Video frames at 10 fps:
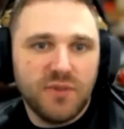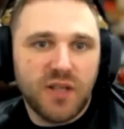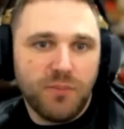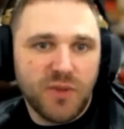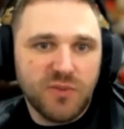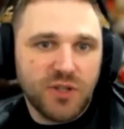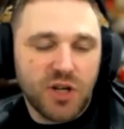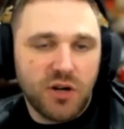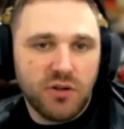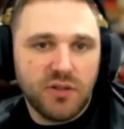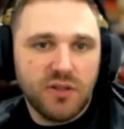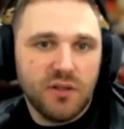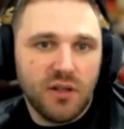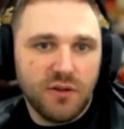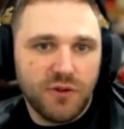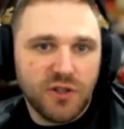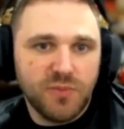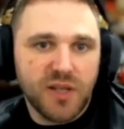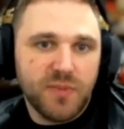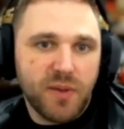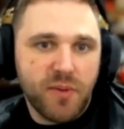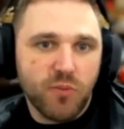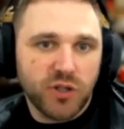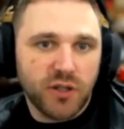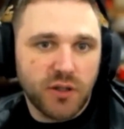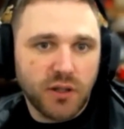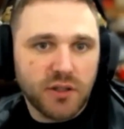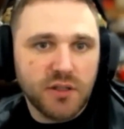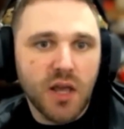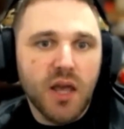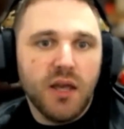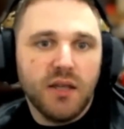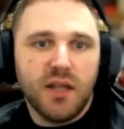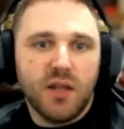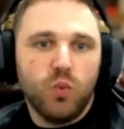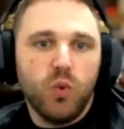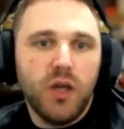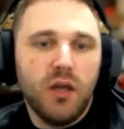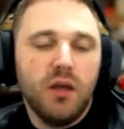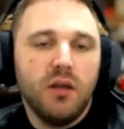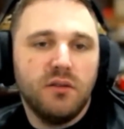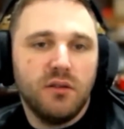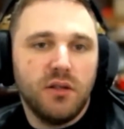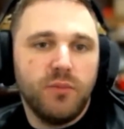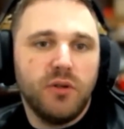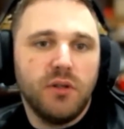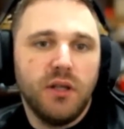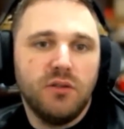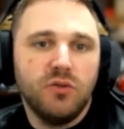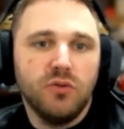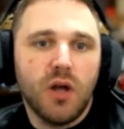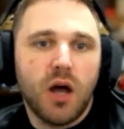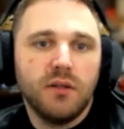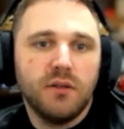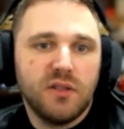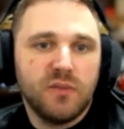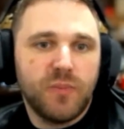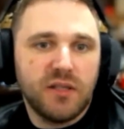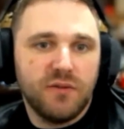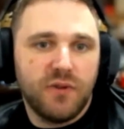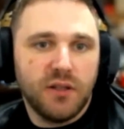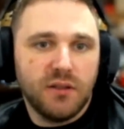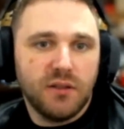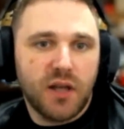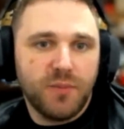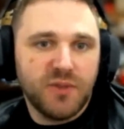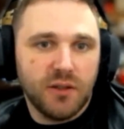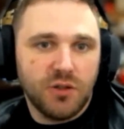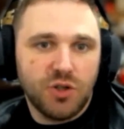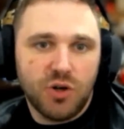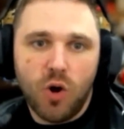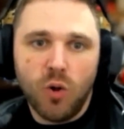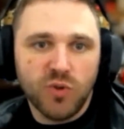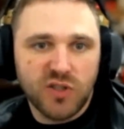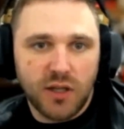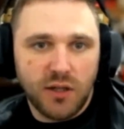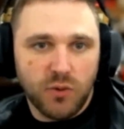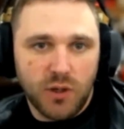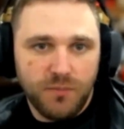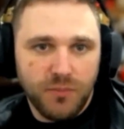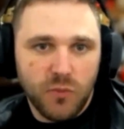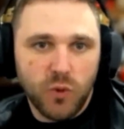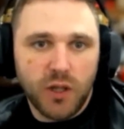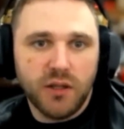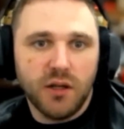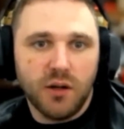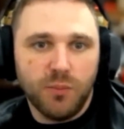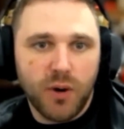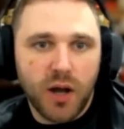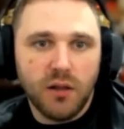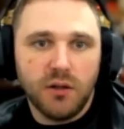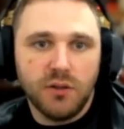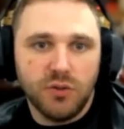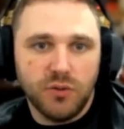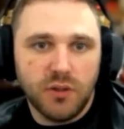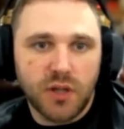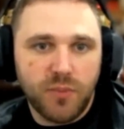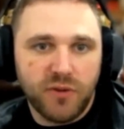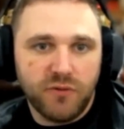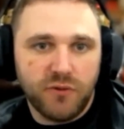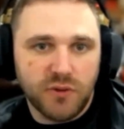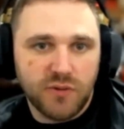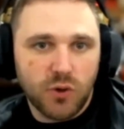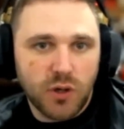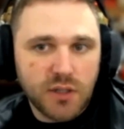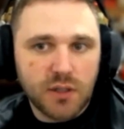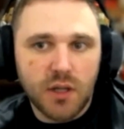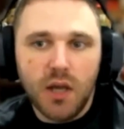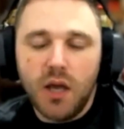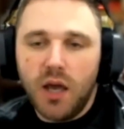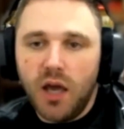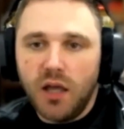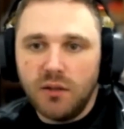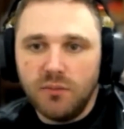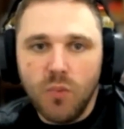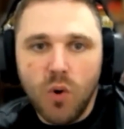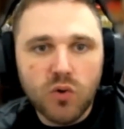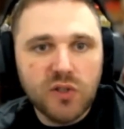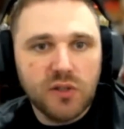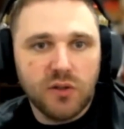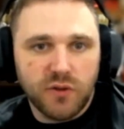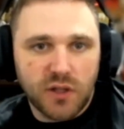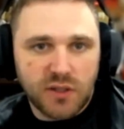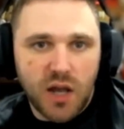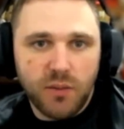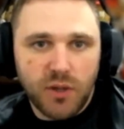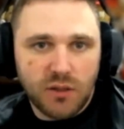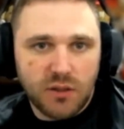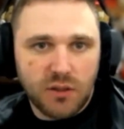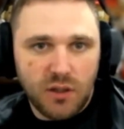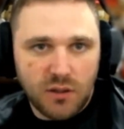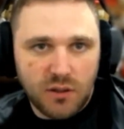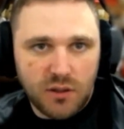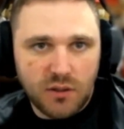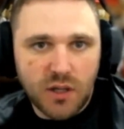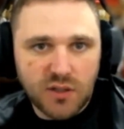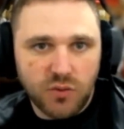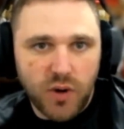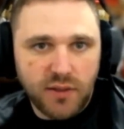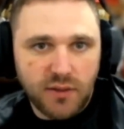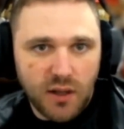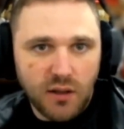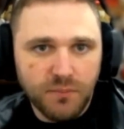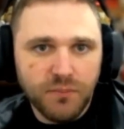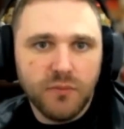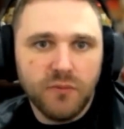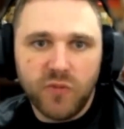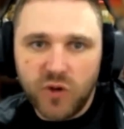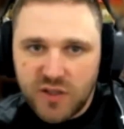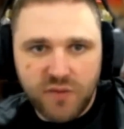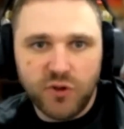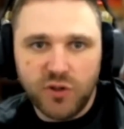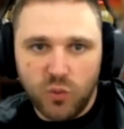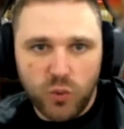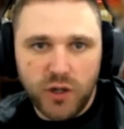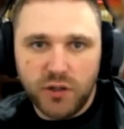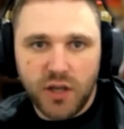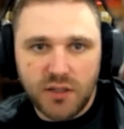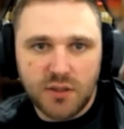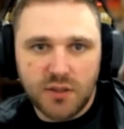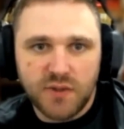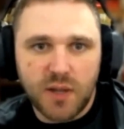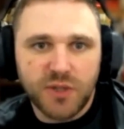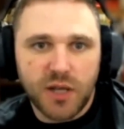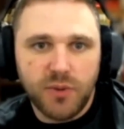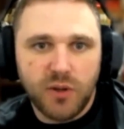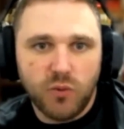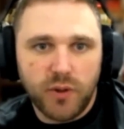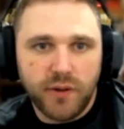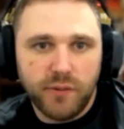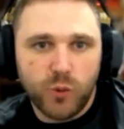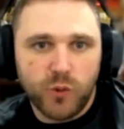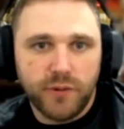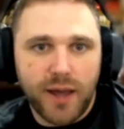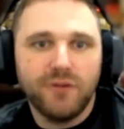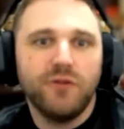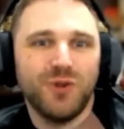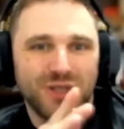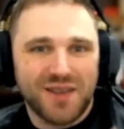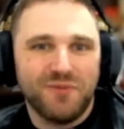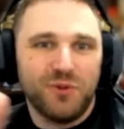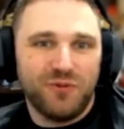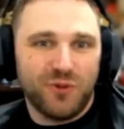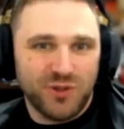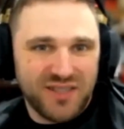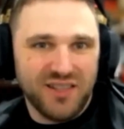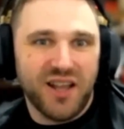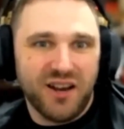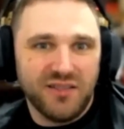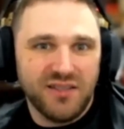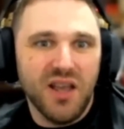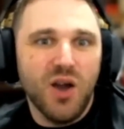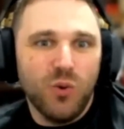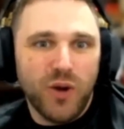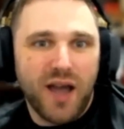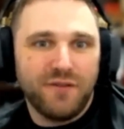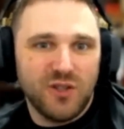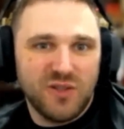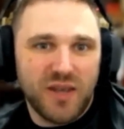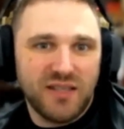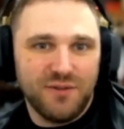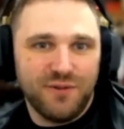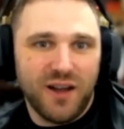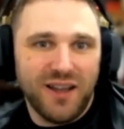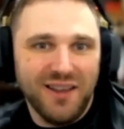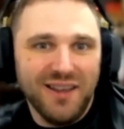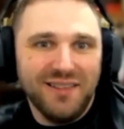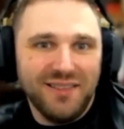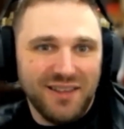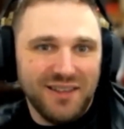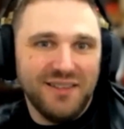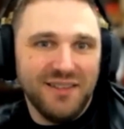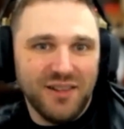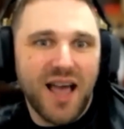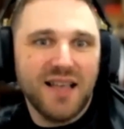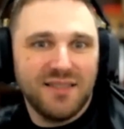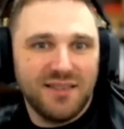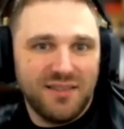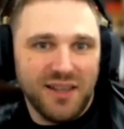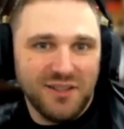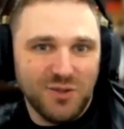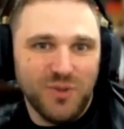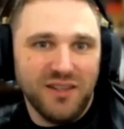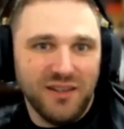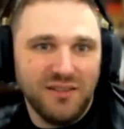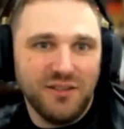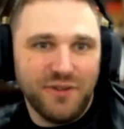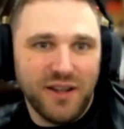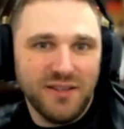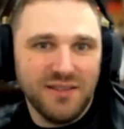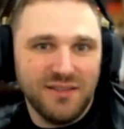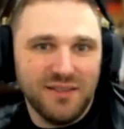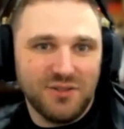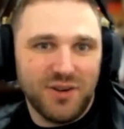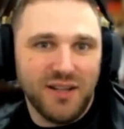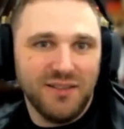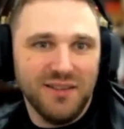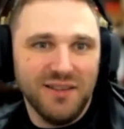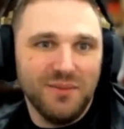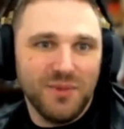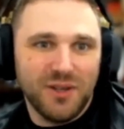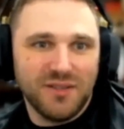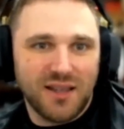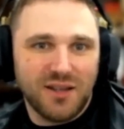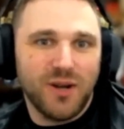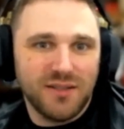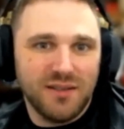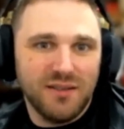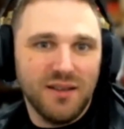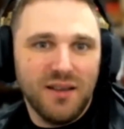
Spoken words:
type mismatch errors in the first place, maybe more than others, is that we deliberately do not specify the type signature almost anywhere. We let the compiler do the type inference for us, and most of the time it does the right thing, except for the weird cases of subtyping where we have to, for example, for Z layers, we have to specify the last thing to be the interface, the trait, because otherwise,